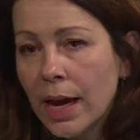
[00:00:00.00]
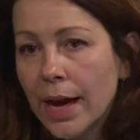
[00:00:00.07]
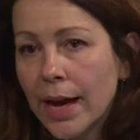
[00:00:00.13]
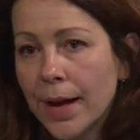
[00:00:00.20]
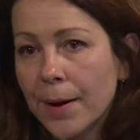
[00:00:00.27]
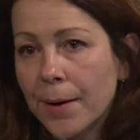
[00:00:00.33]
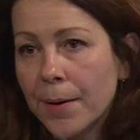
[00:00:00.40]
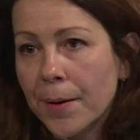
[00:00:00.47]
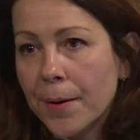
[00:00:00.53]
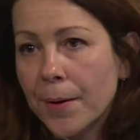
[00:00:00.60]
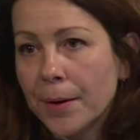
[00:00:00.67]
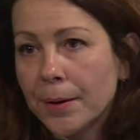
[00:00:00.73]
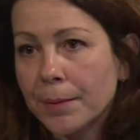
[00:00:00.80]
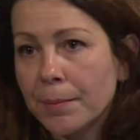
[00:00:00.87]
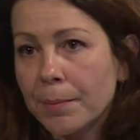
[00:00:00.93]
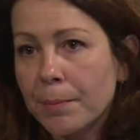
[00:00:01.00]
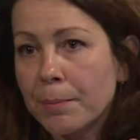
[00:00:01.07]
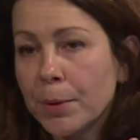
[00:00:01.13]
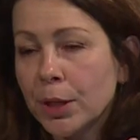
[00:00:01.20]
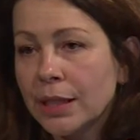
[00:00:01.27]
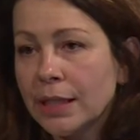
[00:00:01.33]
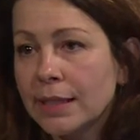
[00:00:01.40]

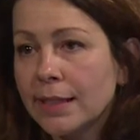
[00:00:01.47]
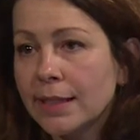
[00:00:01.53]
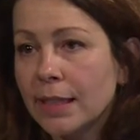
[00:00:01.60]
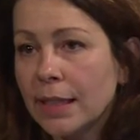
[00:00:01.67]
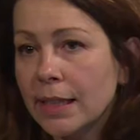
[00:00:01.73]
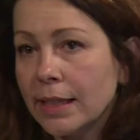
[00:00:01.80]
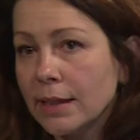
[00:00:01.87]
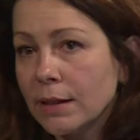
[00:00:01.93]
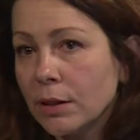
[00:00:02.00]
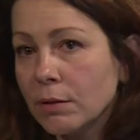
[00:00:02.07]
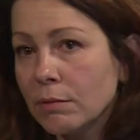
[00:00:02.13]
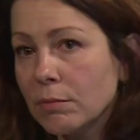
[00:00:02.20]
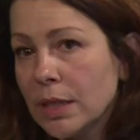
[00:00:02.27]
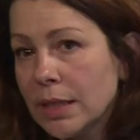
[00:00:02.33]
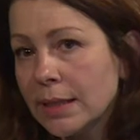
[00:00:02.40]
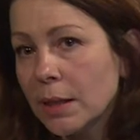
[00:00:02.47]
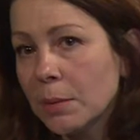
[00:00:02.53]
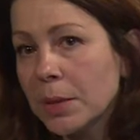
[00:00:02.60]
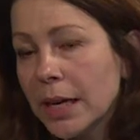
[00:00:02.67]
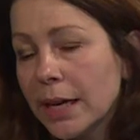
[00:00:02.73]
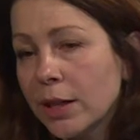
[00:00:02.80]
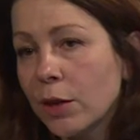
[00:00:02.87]
But it's
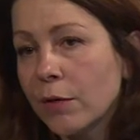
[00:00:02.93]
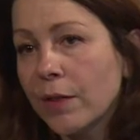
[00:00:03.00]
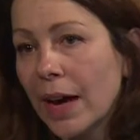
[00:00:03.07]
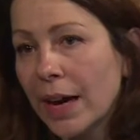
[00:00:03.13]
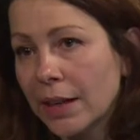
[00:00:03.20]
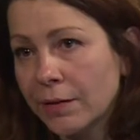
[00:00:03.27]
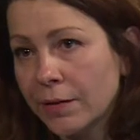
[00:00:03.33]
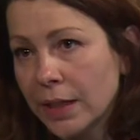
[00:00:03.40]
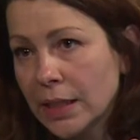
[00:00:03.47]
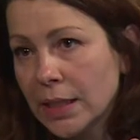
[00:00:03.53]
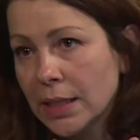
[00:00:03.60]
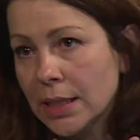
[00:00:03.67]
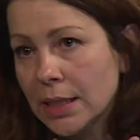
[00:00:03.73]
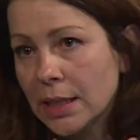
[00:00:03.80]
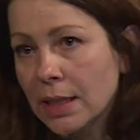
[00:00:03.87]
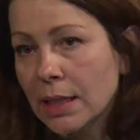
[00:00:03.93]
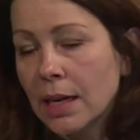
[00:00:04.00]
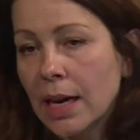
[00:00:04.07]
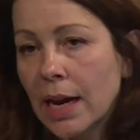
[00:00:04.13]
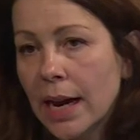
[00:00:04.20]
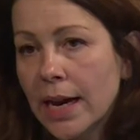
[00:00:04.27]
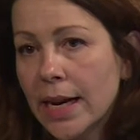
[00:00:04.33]
some kind of advance,
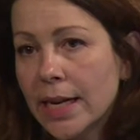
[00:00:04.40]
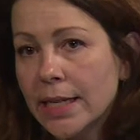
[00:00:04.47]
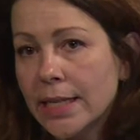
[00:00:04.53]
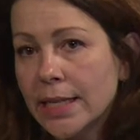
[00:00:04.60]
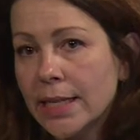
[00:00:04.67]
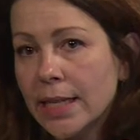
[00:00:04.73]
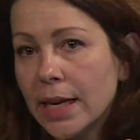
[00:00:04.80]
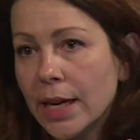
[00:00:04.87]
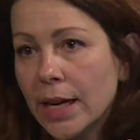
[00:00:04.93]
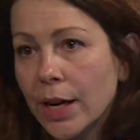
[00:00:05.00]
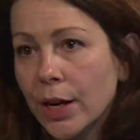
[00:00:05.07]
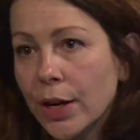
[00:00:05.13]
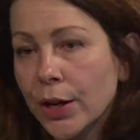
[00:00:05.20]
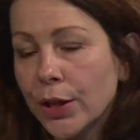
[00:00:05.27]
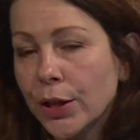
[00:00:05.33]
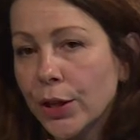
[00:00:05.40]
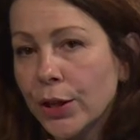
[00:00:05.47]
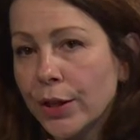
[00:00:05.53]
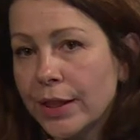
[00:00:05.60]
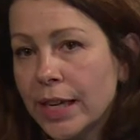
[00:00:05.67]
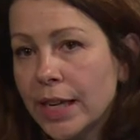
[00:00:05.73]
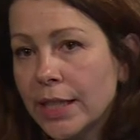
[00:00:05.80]
and
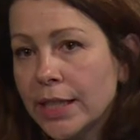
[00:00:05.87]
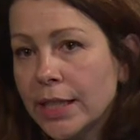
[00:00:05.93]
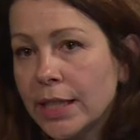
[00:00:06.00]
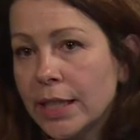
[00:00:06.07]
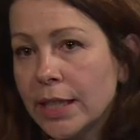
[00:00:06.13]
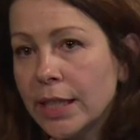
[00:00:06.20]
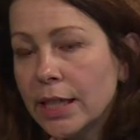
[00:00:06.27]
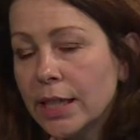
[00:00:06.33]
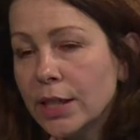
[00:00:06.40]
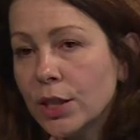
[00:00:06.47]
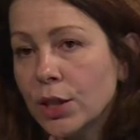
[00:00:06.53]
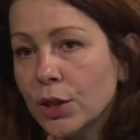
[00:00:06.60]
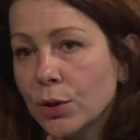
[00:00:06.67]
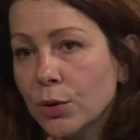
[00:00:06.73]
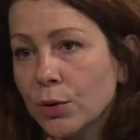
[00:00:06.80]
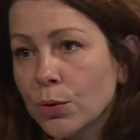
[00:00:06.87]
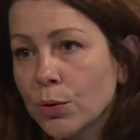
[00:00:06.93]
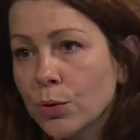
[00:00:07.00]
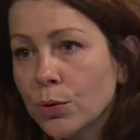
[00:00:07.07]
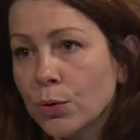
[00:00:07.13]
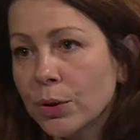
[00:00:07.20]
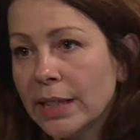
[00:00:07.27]
the idea is
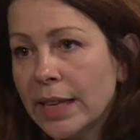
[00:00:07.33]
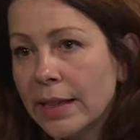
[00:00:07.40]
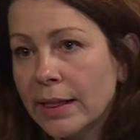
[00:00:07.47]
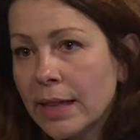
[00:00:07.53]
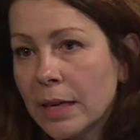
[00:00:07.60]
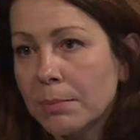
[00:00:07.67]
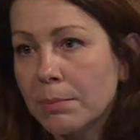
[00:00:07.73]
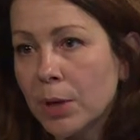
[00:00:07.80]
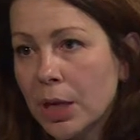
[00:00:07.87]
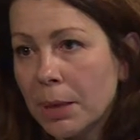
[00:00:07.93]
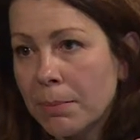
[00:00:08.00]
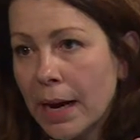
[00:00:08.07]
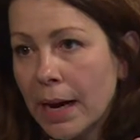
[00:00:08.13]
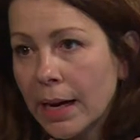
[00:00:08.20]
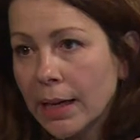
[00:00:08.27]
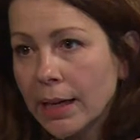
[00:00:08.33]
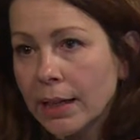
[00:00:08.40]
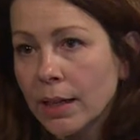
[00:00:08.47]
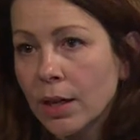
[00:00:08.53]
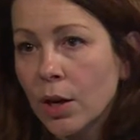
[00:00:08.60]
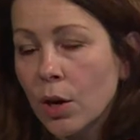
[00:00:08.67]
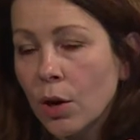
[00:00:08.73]
to get that money back
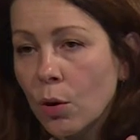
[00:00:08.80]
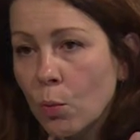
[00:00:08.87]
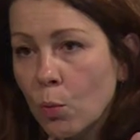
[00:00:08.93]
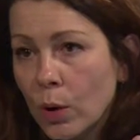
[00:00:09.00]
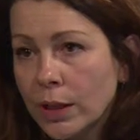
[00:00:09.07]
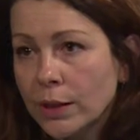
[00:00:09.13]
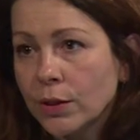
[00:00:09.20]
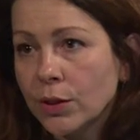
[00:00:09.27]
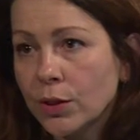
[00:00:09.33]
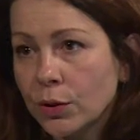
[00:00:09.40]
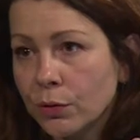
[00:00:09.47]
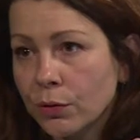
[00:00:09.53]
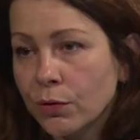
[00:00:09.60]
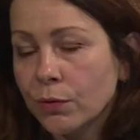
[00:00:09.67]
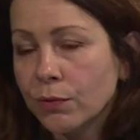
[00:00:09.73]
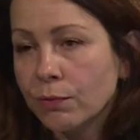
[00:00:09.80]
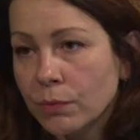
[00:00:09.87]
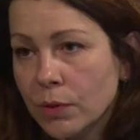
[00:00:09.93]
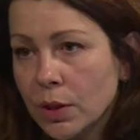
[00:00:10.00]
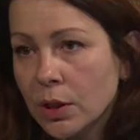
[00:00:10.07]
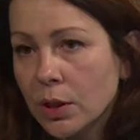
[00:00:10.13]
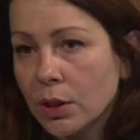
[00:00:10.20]
once you've
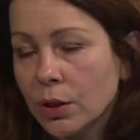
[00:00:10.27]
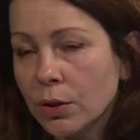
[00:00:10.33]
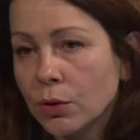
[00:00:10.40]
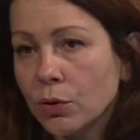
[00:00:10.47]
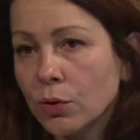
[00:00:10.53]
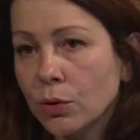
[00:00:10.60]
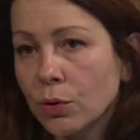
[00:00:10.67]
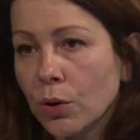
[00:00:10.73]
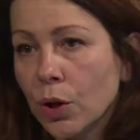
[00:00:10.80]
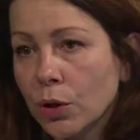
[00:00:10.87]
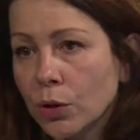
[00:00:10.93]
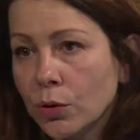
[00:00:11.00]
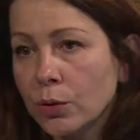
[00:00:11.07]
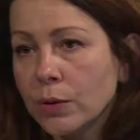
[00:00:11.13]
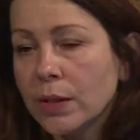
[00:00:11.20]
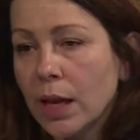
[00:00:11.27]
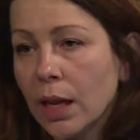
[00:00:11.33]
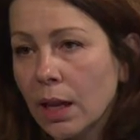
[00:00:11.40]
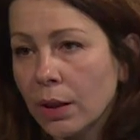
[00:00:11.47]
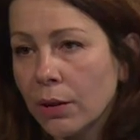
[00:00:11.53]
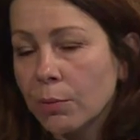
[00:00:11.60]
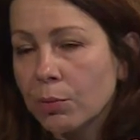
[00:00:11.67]
started to
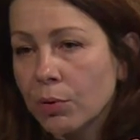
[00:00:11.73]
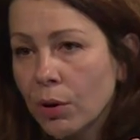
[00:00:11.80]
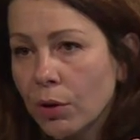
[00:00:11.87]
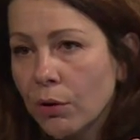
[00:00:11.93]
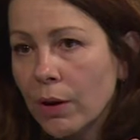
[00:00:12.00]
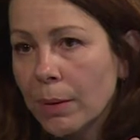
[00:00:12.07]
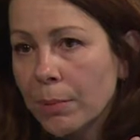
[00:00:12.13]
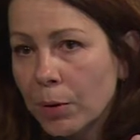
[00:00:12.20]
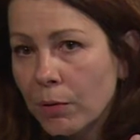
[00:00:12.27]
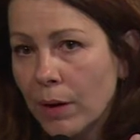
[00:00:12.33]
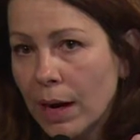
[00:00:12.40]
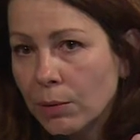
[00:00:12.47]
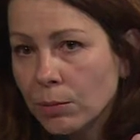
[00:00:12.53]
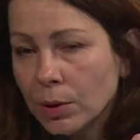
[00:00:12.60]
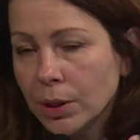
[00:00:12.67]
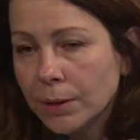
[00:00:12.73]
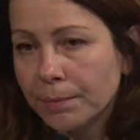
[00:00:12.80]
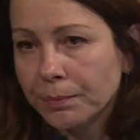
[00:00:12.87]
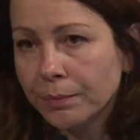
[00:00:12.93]
sell the program around.